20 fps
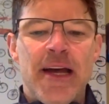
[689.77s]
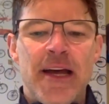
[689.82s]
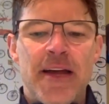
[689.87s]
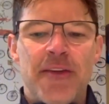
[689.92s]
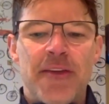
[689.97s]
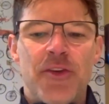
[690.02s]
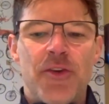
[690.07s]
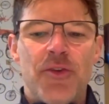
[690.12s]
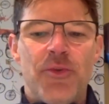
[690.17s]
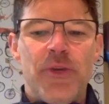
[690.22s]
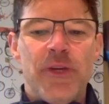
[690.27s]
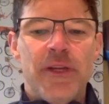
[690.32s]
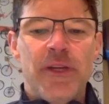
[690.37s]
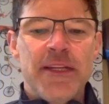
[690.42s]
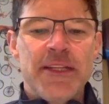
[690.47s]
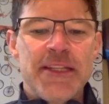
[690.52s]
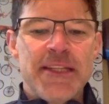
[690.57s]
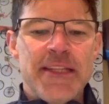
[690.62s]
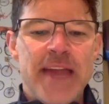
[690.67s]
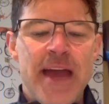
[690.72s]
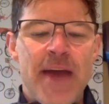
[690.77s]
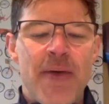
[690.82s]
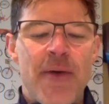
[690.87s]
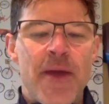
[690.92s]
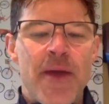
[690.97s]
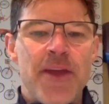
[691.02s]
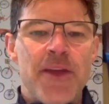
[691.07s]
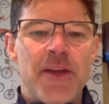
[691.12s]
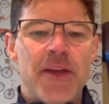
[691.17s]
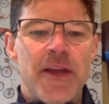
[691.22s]
So really easy that
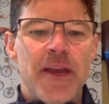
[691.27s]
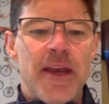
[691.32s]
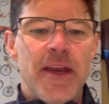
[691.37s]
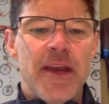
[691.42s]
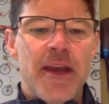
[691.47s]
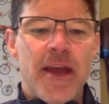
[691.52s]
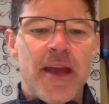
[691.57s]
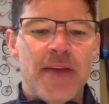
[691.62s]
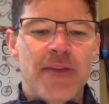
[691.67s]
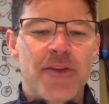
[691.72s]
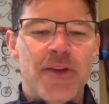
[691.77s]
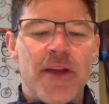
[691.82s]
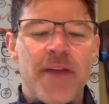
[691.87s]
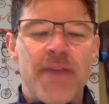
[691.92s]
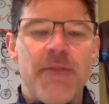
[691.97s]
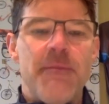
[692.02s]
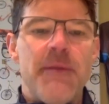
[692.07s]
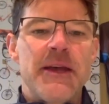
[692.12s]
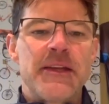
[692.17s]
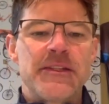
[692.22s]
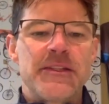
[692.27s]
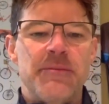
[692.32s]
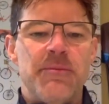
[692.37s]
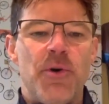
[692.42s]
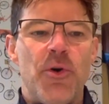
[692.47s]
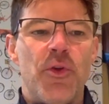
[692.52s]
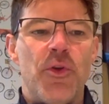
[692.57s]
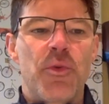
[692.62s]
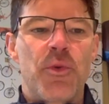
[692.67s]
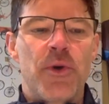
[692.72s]
way. You can sort of have the best of
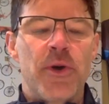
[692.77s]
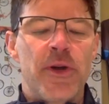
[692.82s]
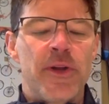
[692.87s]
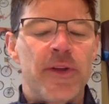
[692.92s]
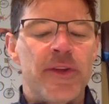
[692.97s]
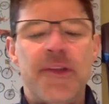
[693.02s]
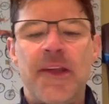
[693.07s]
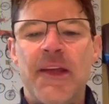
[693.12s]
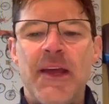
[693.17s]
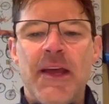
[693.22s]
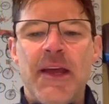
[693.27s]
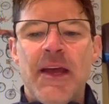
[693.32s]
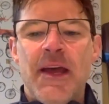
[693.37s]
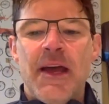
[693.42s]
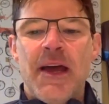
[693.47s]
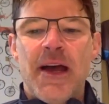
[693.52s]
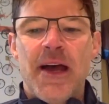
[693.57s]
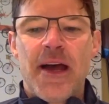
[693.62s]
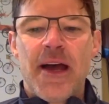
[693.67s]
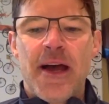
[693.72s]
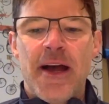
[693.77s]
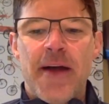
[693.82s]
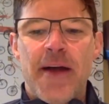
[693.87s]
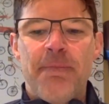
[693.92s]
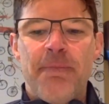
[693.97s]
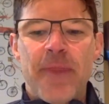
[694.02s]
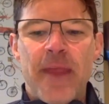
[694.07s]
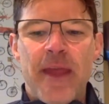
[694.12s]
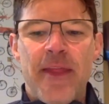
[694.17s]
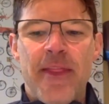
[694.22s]
both worlds.
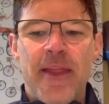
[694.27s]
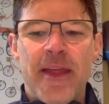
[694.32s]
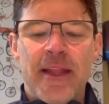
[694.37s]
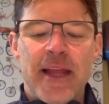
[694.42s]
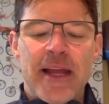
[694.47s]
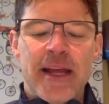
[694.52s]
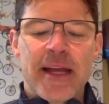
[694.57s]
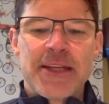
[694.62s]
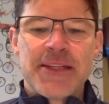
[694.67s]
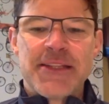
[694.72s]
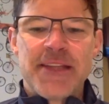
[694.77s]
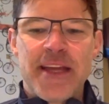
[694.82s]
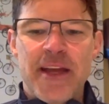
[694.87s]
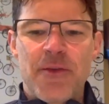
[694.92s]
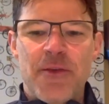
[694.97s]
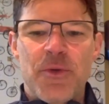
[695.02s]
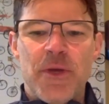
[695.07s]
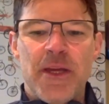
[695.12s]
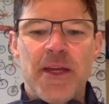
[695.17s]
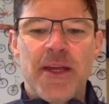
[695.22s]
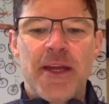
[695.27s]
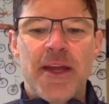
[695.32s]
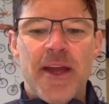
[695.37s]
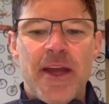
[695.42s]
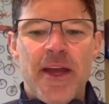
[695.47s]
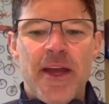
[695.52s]
And then, like I said, we